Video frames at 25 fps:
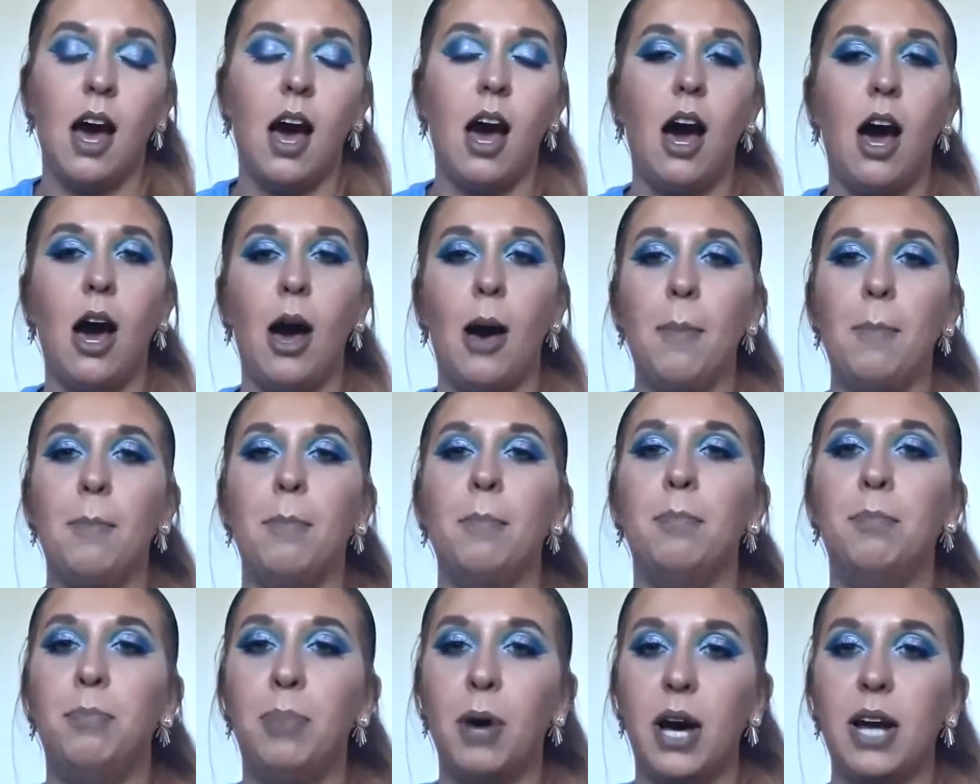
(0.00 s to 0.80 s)

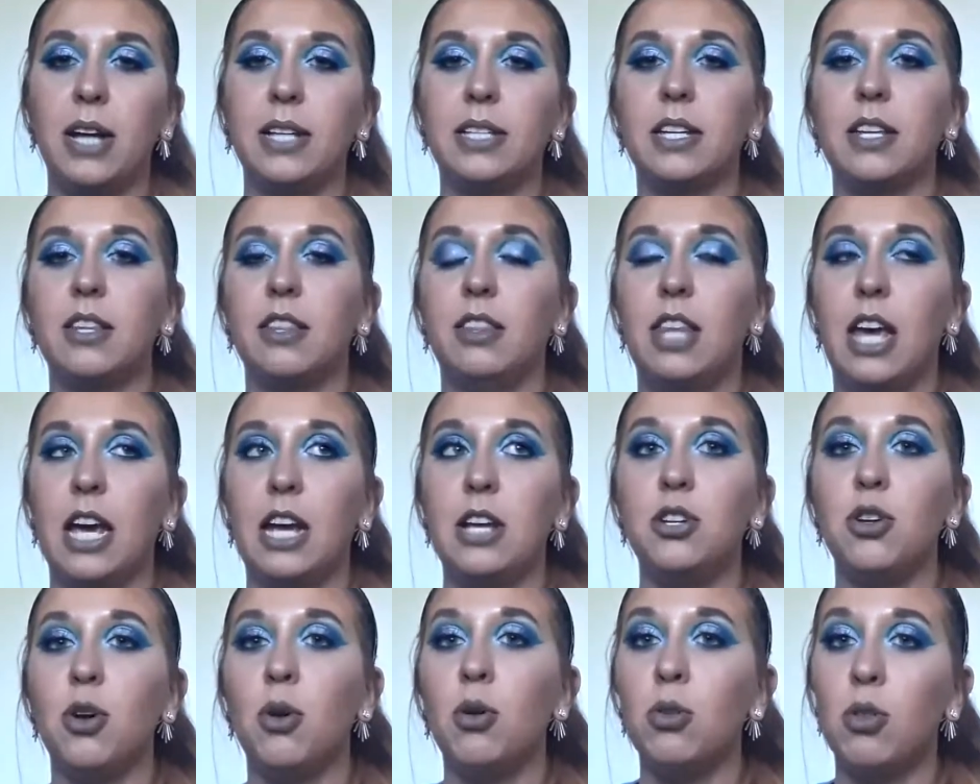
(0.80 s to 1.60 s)
But
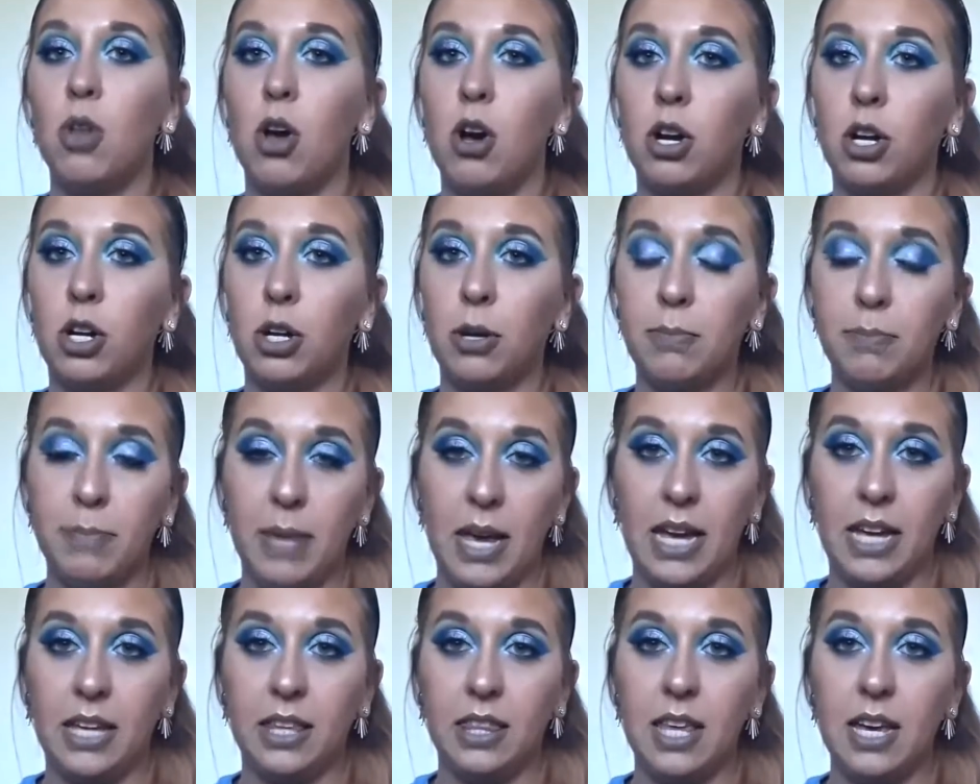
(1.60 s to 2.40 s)
they no longer
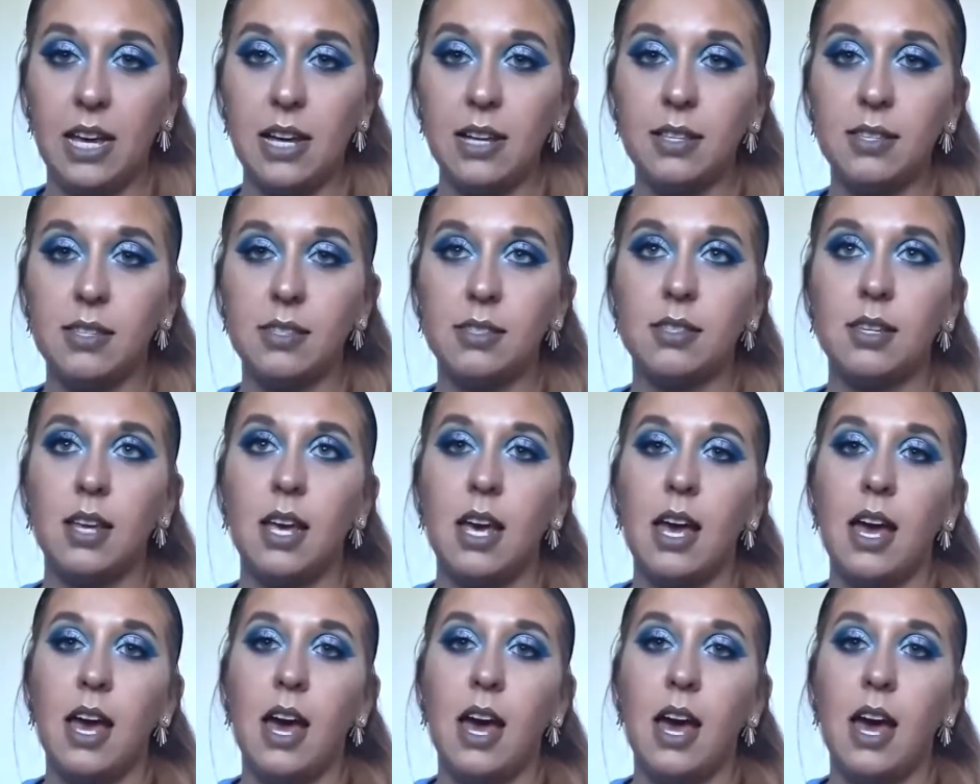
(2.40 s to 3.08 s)
make this.